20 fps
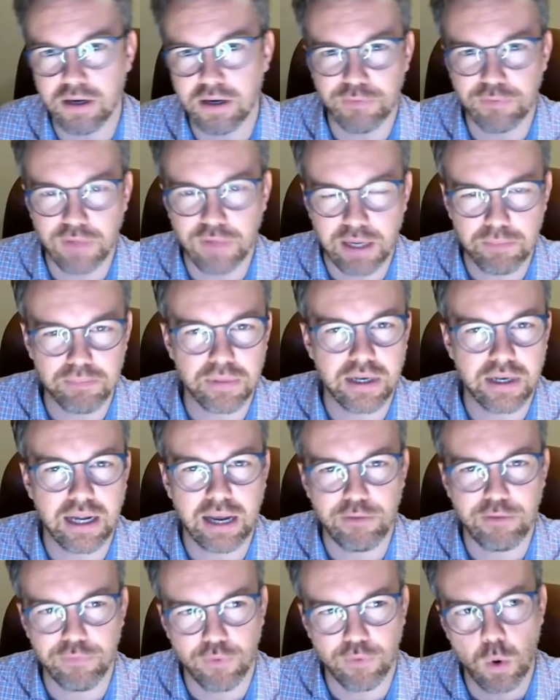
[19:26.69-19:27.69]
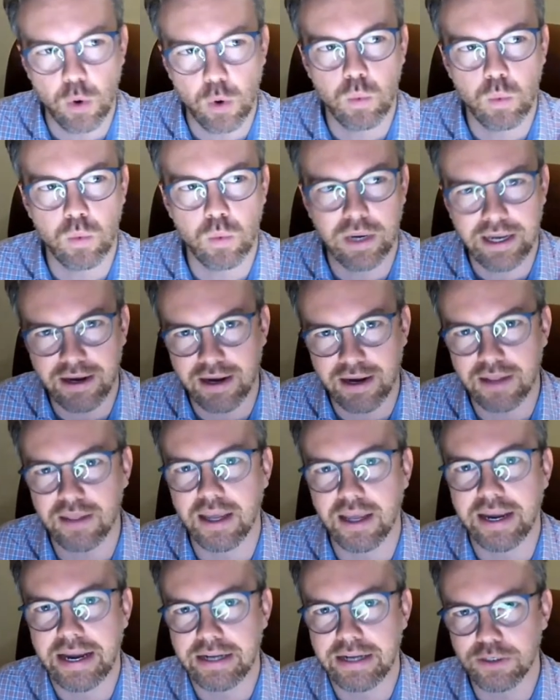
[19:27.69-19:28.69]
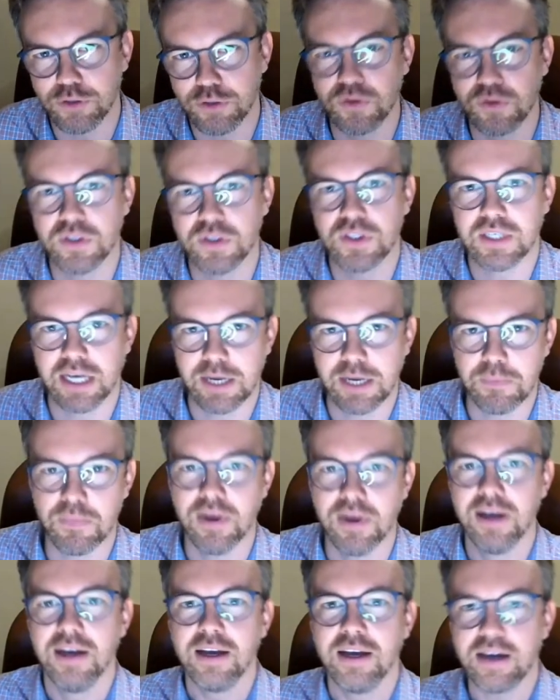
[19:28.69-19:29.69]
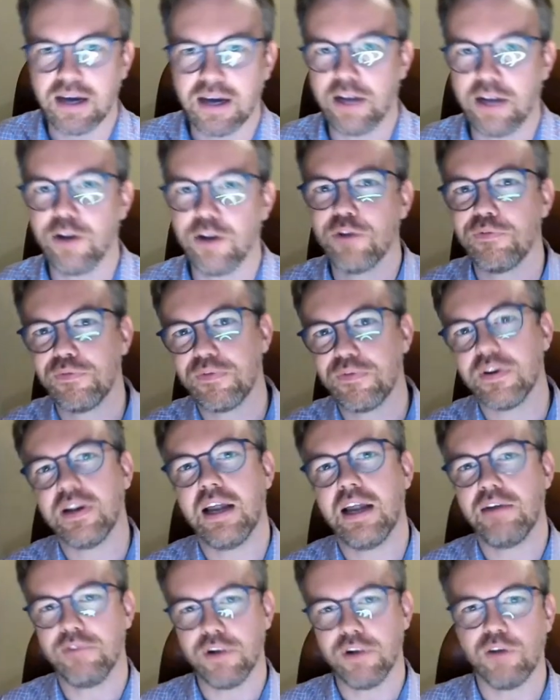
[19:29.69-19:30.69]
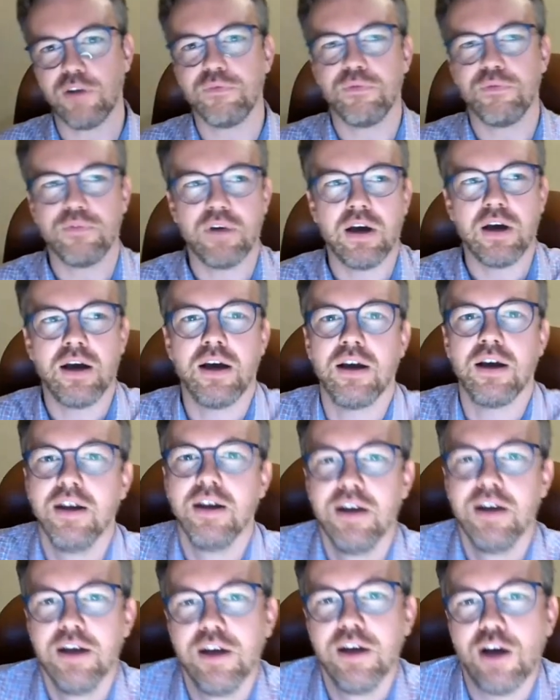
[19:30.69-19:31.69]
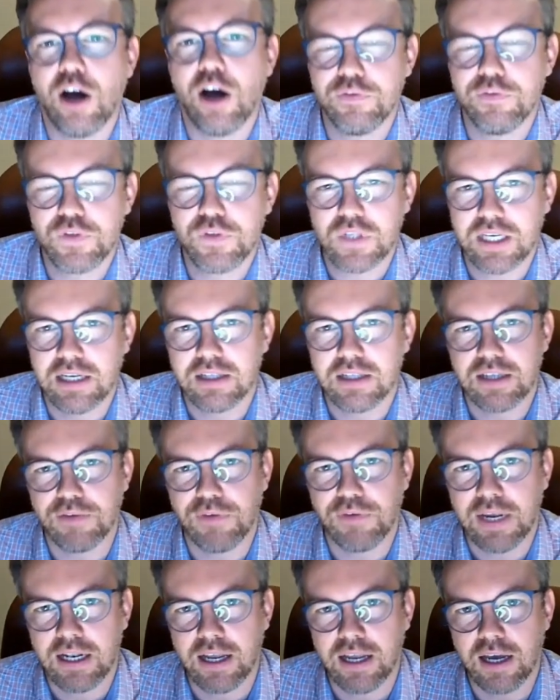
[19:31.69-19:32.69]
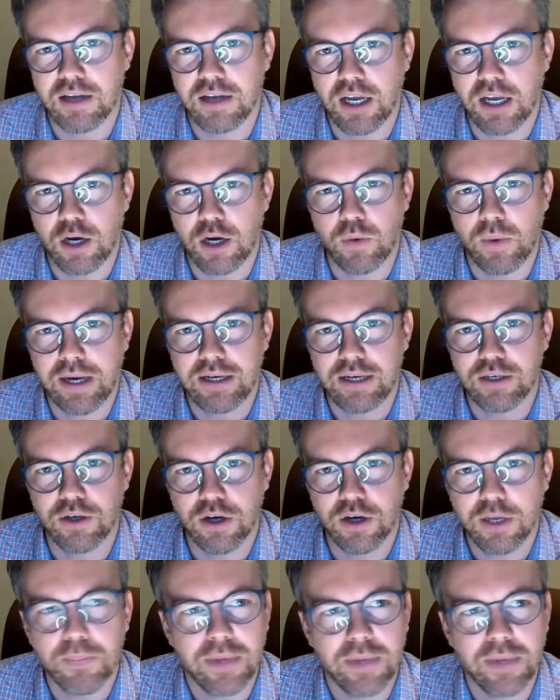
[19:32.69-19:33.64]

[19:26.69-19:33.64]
If they play for a week and they get to the same kind of level of uh, of skills, I think they're they're quite good.